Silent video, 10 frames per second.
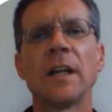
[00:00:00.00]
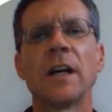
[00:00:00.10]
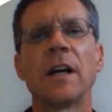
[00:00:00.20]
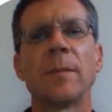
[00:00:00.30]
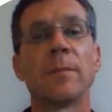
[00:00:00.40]

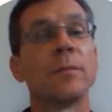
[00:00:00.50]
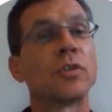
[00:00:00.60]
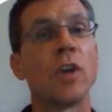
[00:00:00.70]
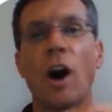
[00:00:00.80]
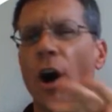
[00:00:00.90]
um,
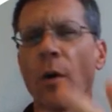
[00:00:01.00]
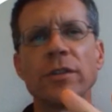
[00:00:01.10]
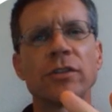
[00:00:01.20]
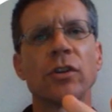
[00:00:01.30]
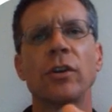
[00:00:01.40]

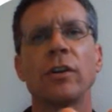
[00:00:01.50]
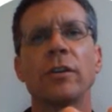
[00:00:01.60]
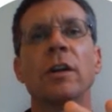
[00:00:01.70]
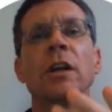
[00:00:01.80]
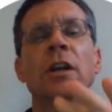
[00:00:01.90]
always
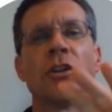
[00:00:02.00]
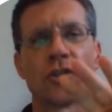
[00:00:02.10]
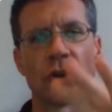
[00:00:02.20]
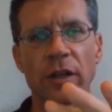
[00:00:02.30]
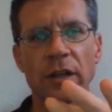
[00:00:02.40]
turn
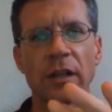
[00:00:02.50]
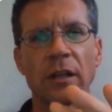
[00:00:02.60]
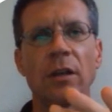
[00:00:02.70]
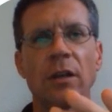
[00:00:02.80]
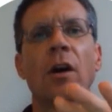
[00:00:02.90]

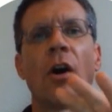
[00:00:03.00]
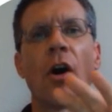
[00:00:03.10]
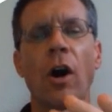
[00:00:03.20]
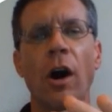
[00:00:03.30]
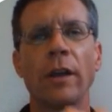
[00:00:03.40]
Turnitin
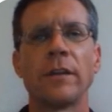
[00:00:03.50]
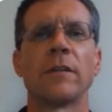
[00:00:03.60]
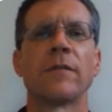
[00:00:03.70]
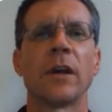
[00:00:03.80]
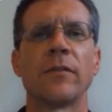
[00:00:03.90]
on
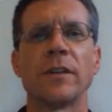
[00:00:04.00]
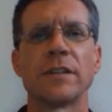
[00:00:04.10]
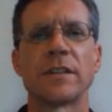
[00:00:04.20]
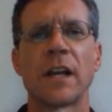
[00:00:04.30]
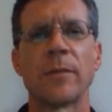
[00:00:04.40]
for every
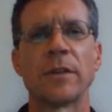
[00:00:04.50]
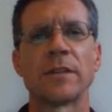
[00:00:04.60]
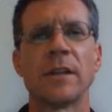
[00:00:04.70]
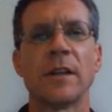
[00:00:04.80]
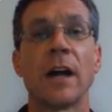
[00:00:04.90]
assignment.
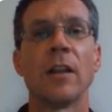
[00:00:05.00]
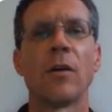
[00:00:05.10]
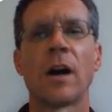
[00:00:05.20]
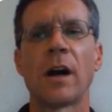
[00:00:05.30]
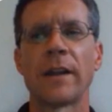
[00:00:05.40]

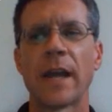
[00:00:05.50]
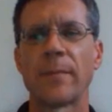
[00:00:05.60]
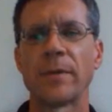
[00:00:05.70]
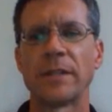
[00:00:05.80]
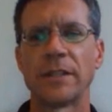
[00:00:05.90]
Aloha and
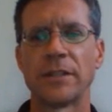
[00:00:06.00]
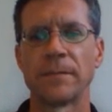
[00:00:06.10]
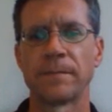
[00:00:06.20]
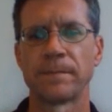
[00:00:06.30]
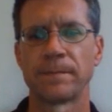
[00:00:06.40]
happy teaching.